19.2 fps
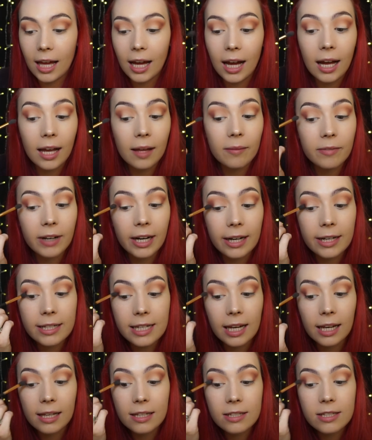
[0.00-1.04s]
I'm very
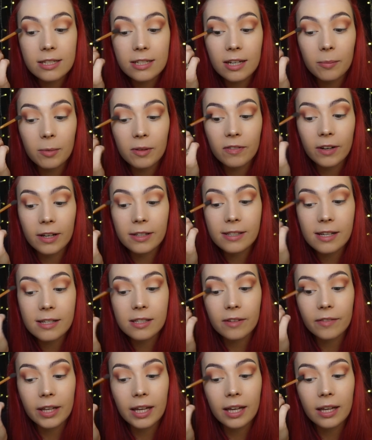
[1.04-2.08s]
jealous. She showed me photos
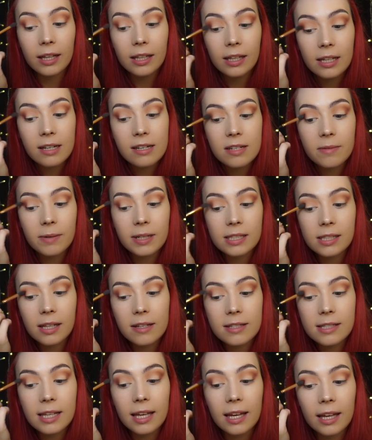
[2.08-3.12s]
of it. She went to go
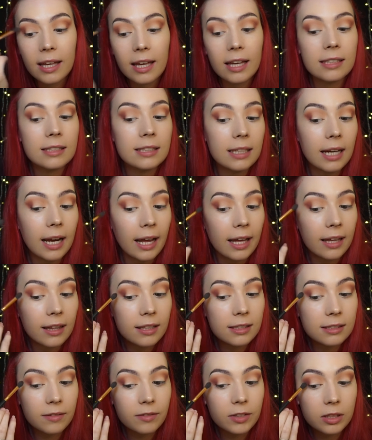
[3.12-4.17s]
see it again today
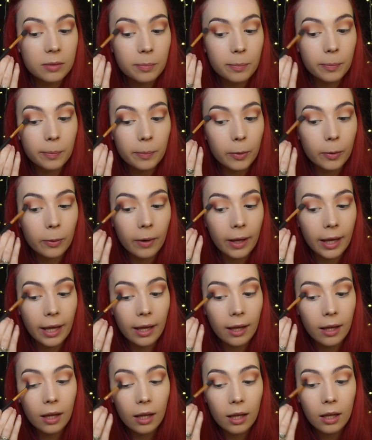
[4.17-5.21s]
because I've just bought
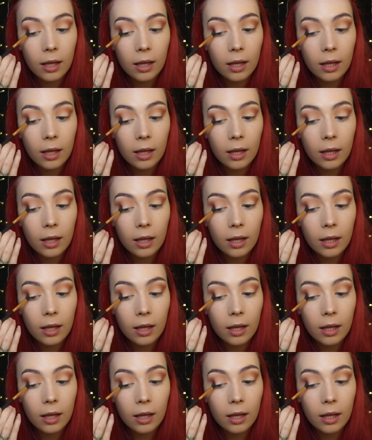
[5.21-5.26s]
it.